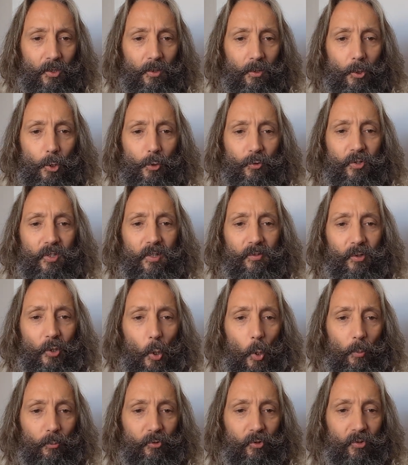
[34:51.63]
Lots of
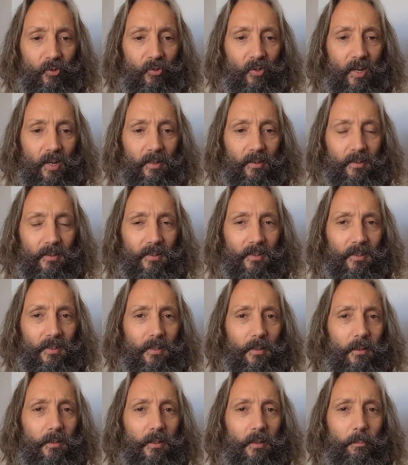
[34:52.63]
different options there.
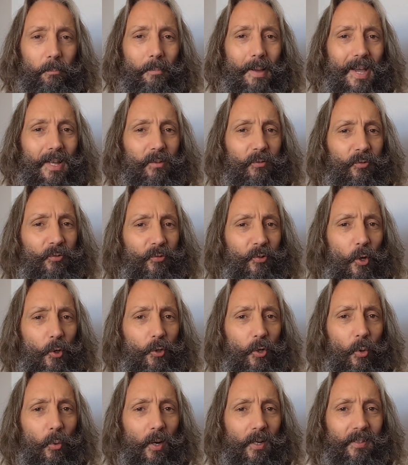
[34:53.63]

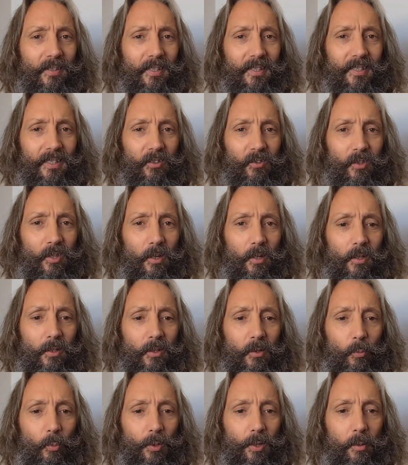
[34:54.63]
Manfrotto, I think, is
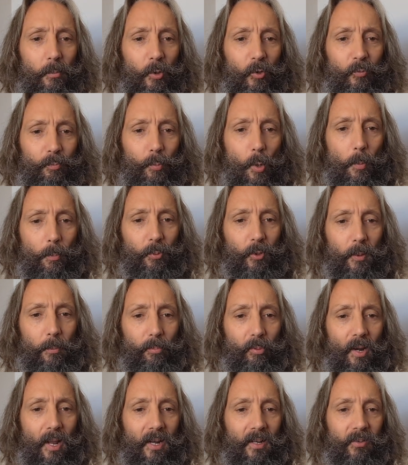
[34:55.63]
the one of the most popular
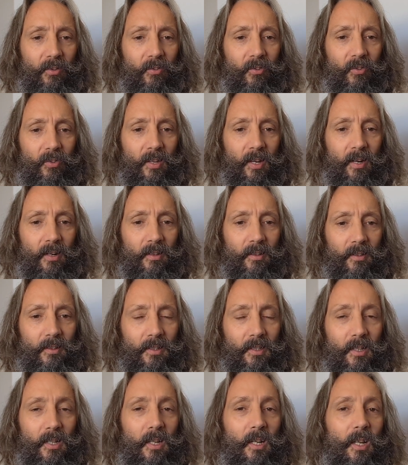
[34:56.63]
brands there.
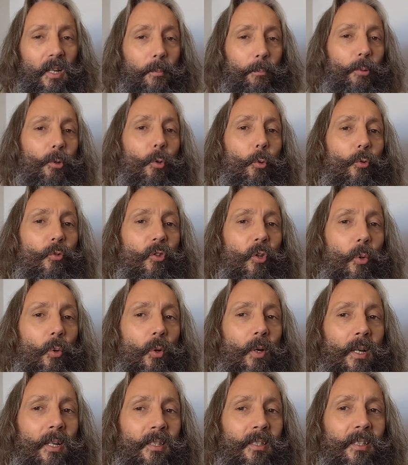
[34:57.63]
But
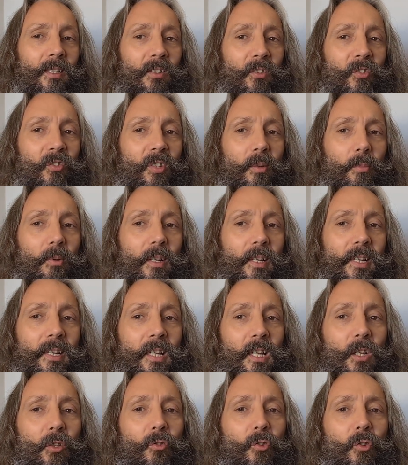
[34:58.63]
also, and
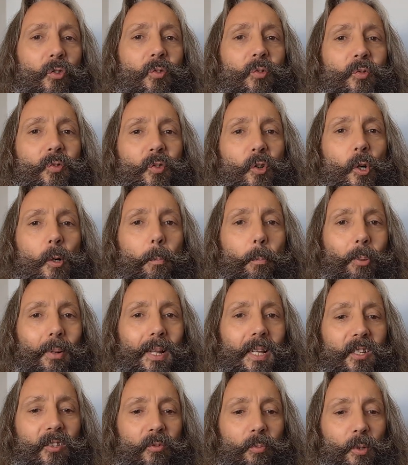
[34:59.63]
similarly, just foot
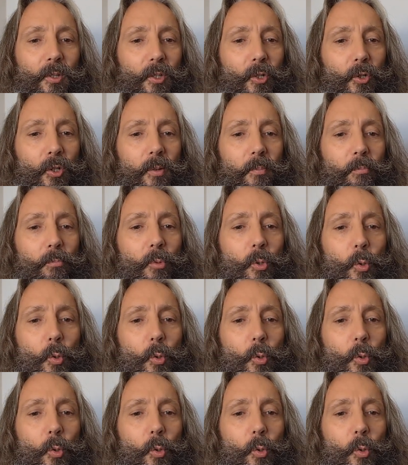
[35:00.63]
placement. You can